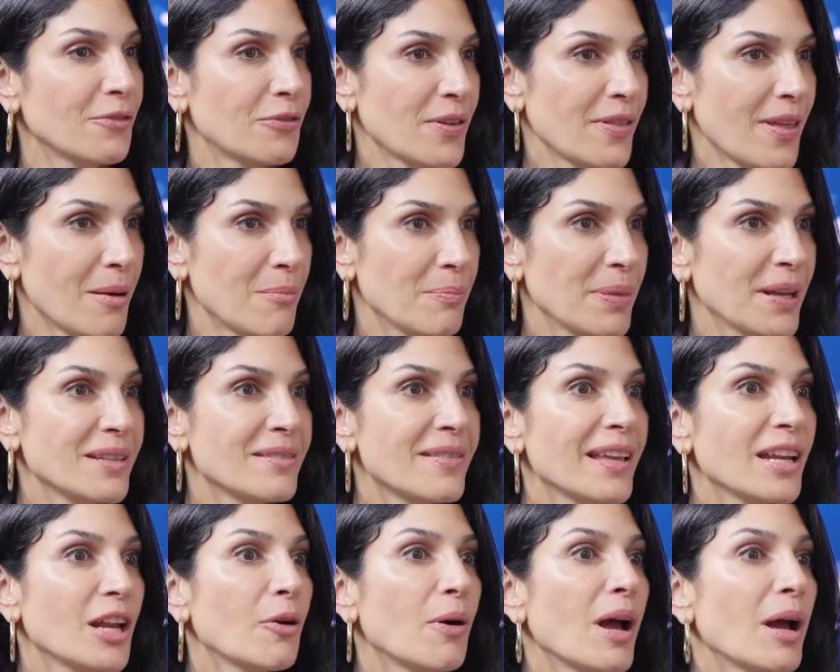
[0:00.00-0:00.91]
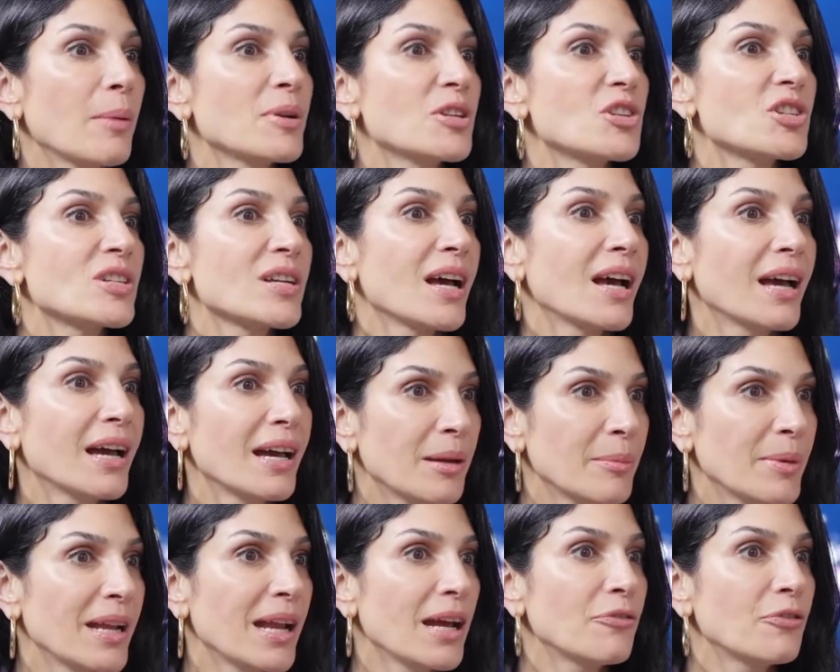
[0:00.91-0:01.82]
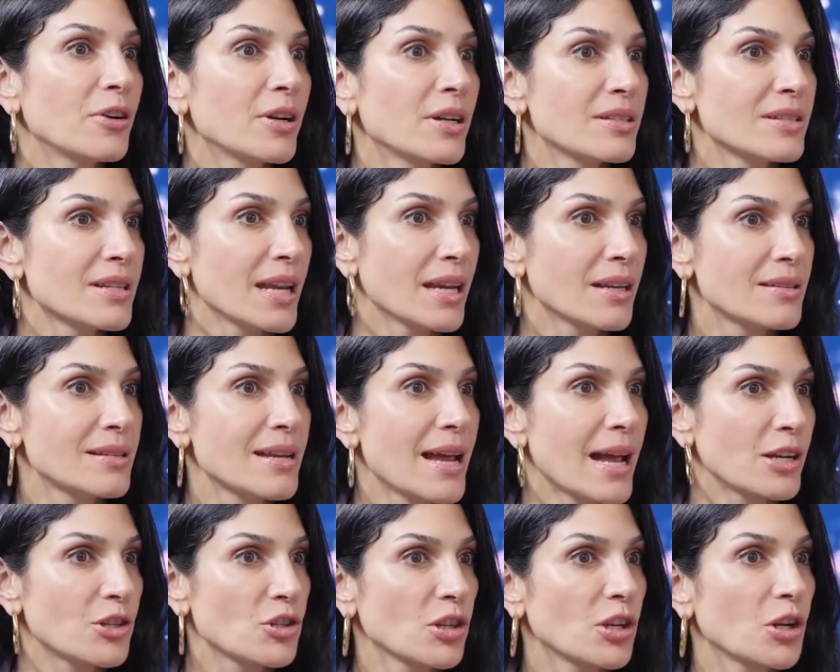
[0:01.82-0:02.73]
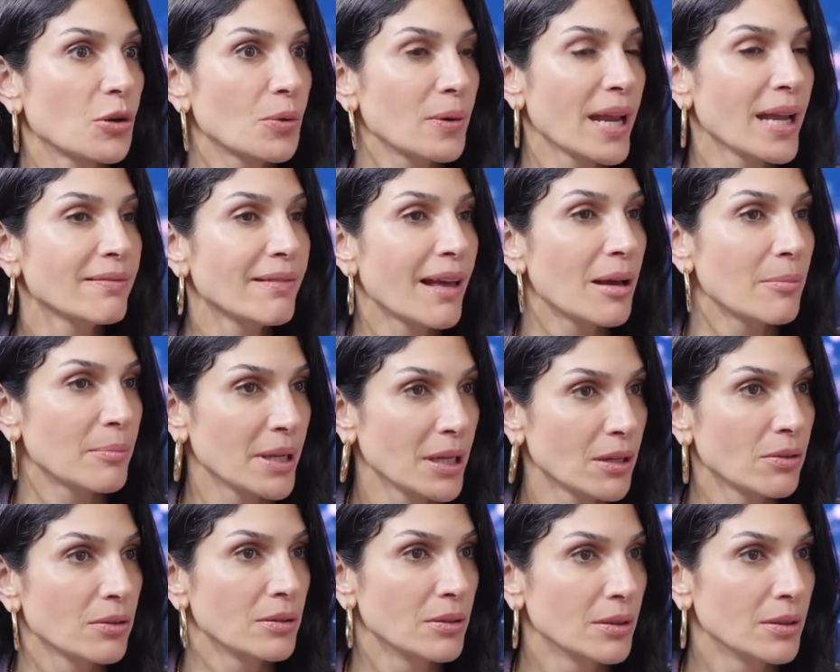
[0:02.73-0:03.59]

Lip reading: for them because they know how much time and effort it takes to actually create that meal.